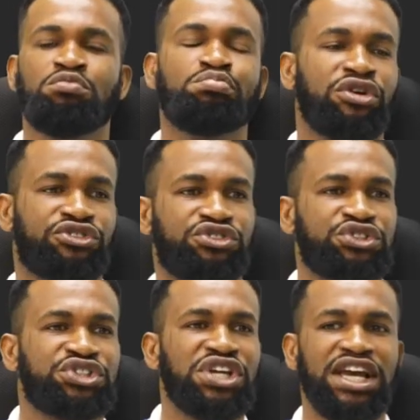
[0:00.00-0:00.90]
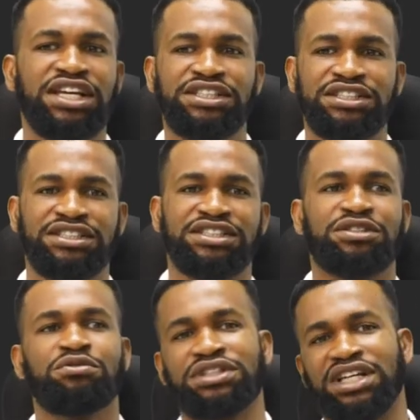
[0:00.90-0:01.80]
must
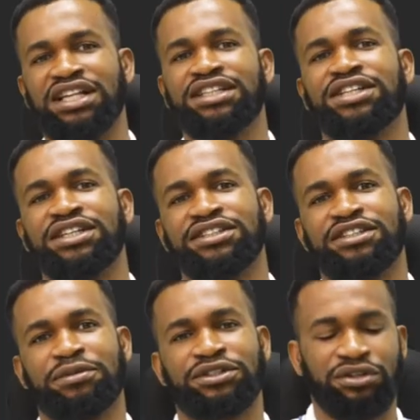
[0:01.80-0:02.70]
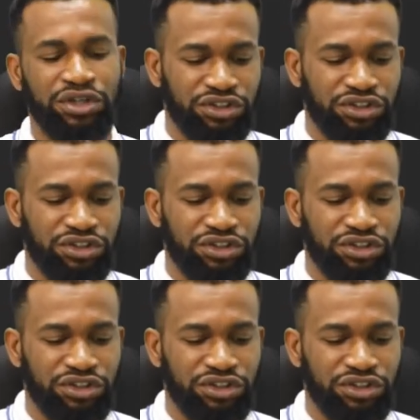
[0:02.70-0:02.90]
change with any change in temperature.